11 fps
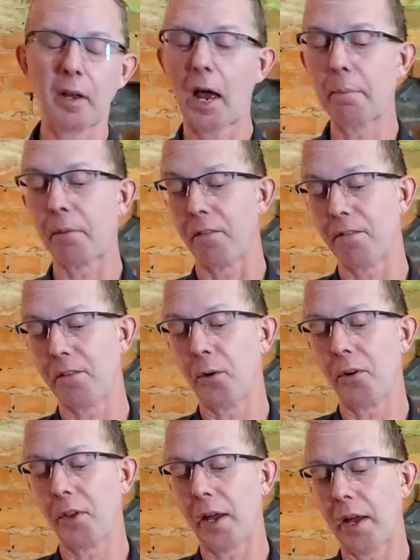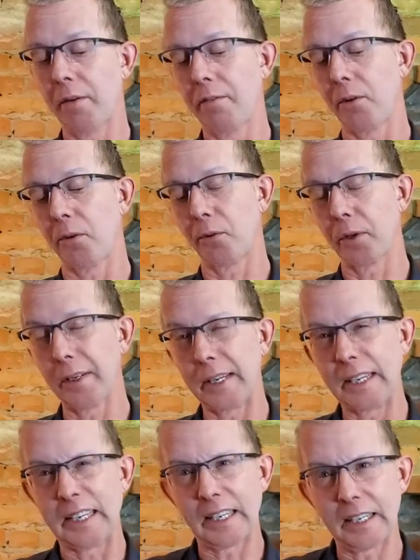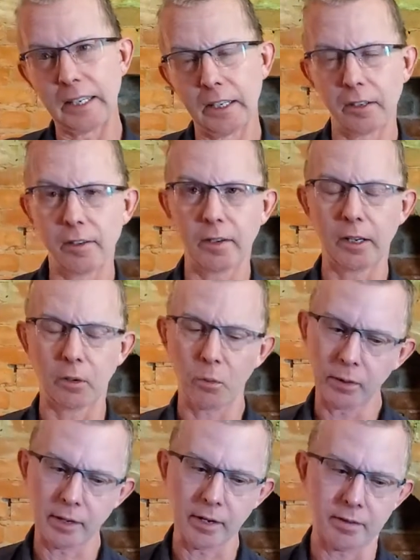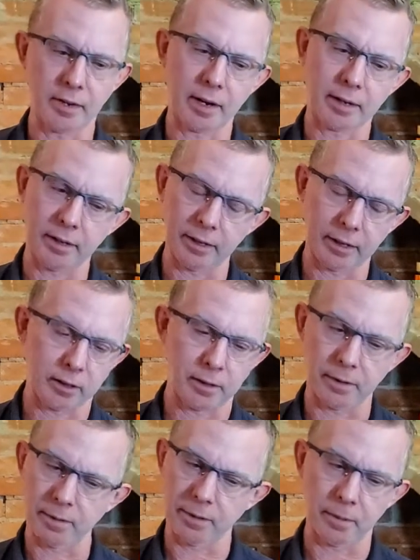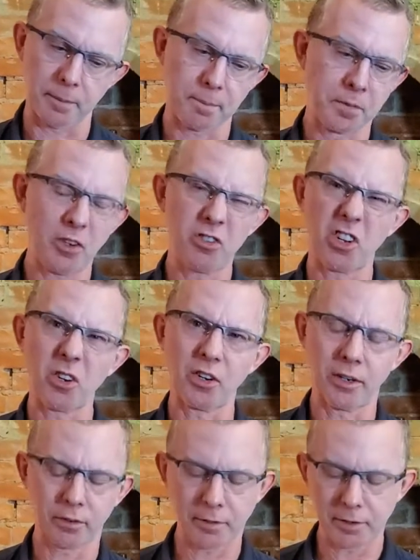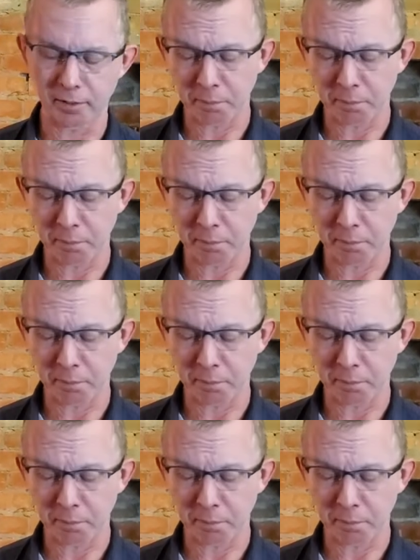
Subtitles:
I prefer that for the really getting into like what that sake, like the subtleties of it.